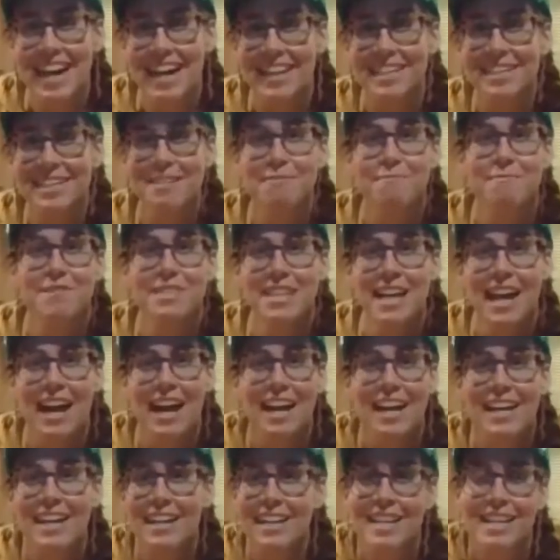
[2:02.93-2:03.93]
I am a
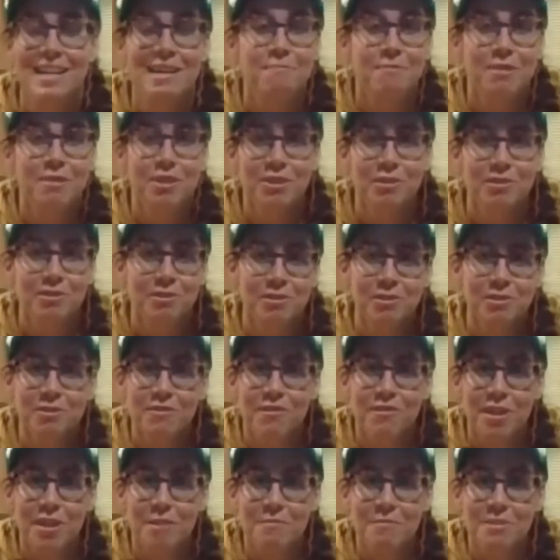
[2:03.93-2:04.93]
local farmer
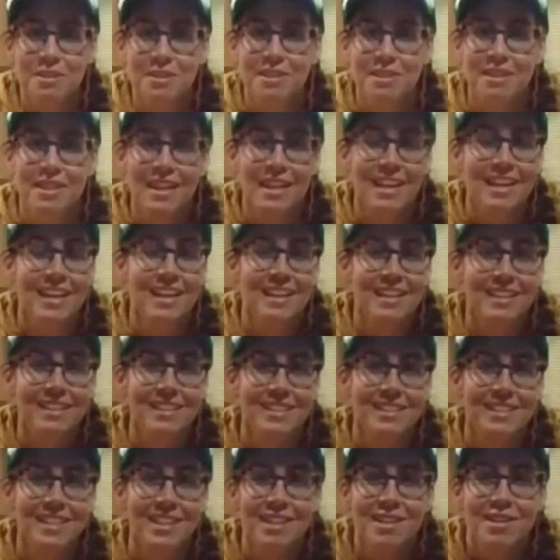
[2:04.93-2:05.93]
and
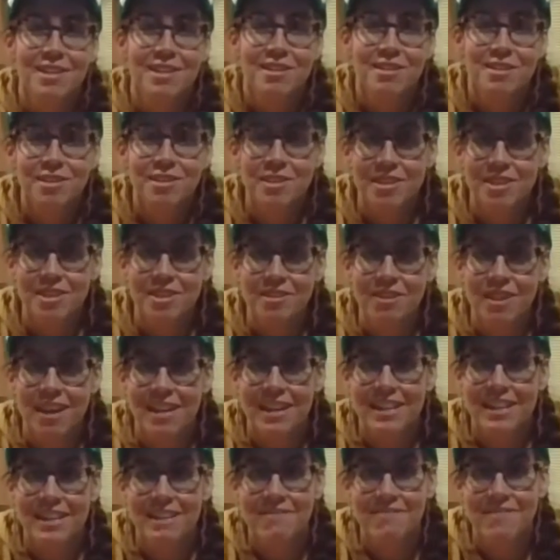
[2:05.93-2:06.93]
Sola Gratia
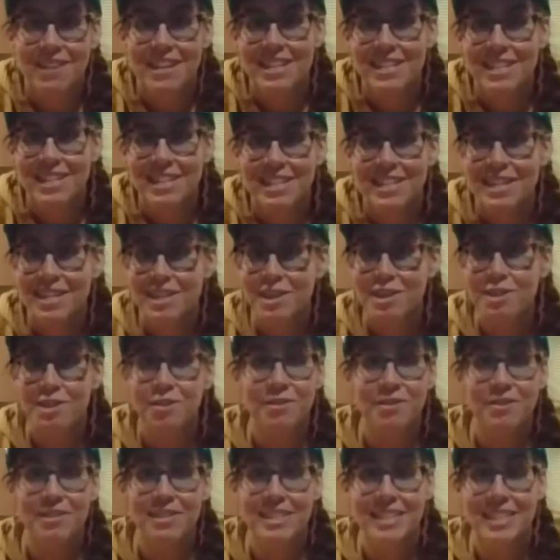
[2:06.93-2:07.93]
veggie
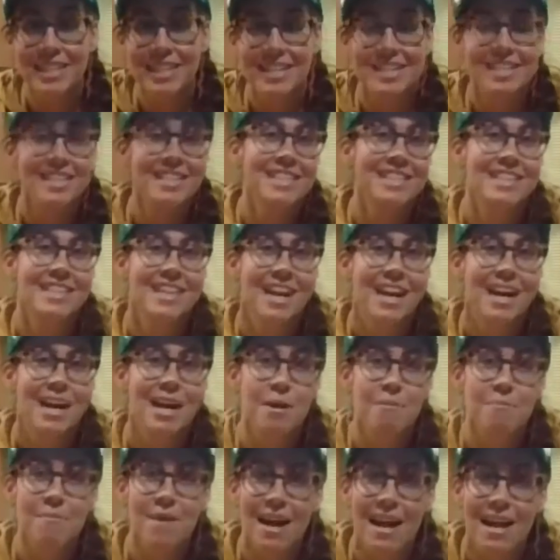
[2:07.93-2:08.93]
enthusiast.
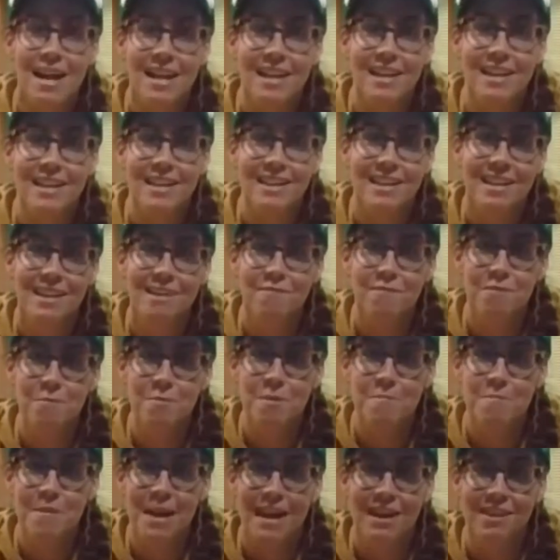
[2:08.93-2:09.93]
I come from a
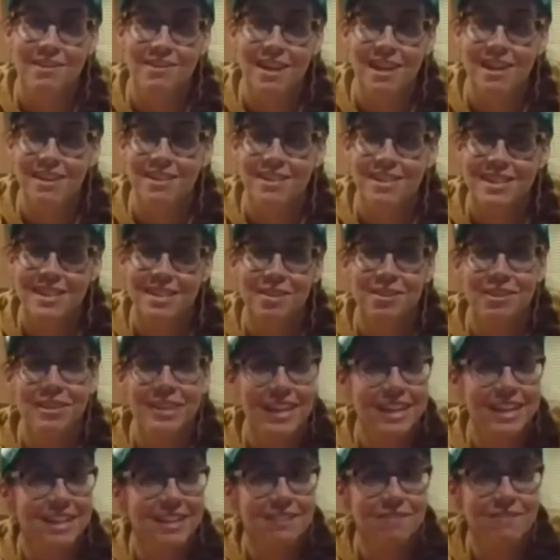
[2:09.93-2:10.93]
background in organic
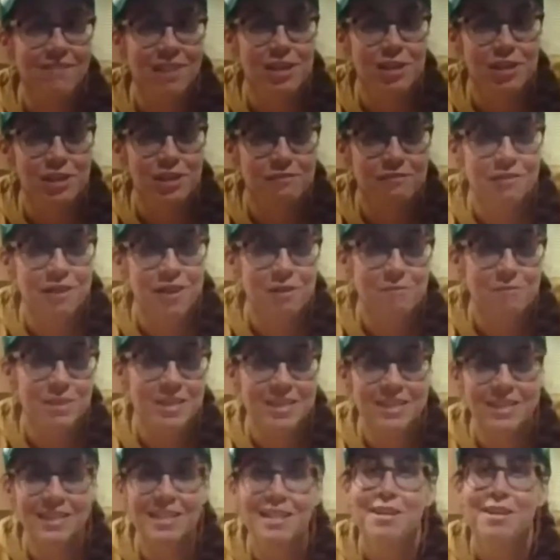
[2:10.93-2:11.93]
veggie farming
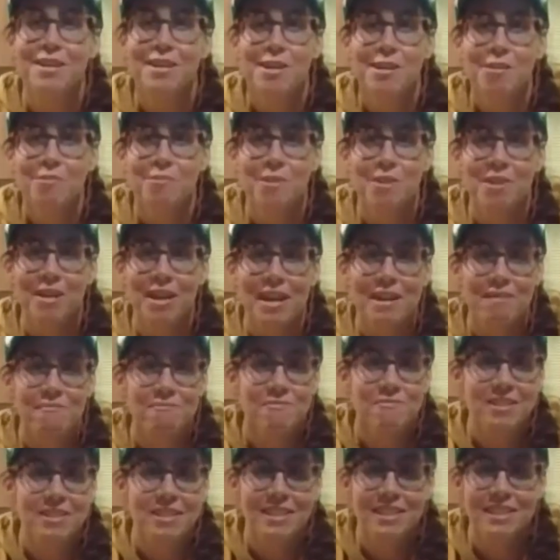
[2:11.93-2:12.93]
where I really
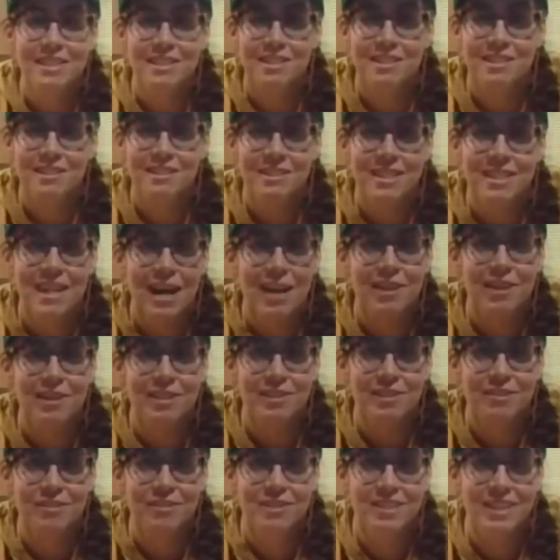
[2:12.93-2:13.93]
learned how to
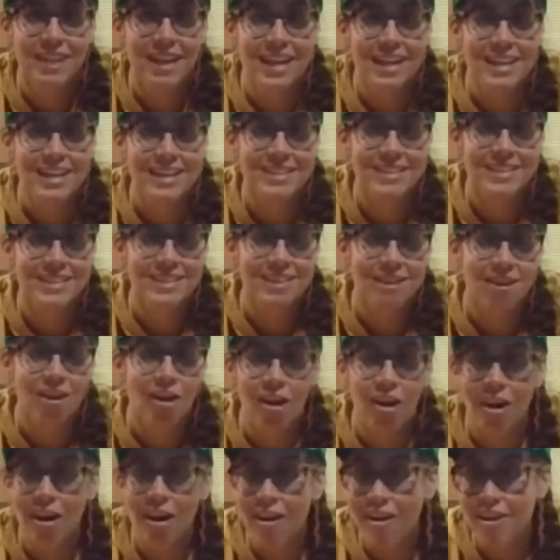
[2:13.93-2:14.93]
utilize all the
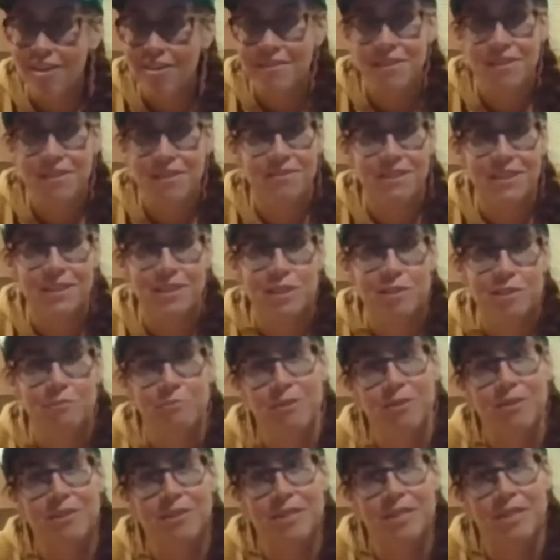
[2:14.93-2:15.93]
vegetables that are in
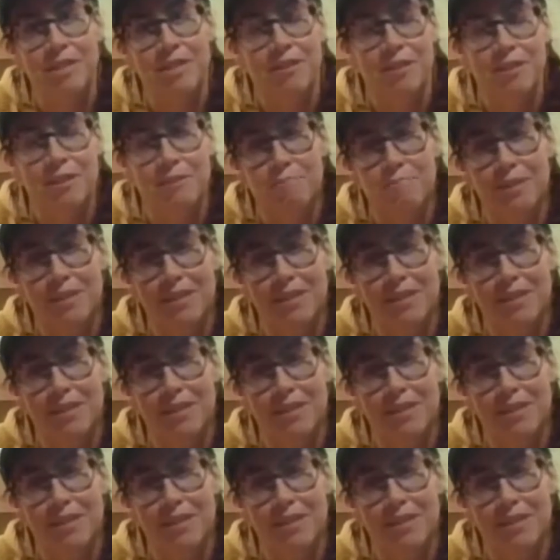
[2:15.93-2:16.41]
abundance all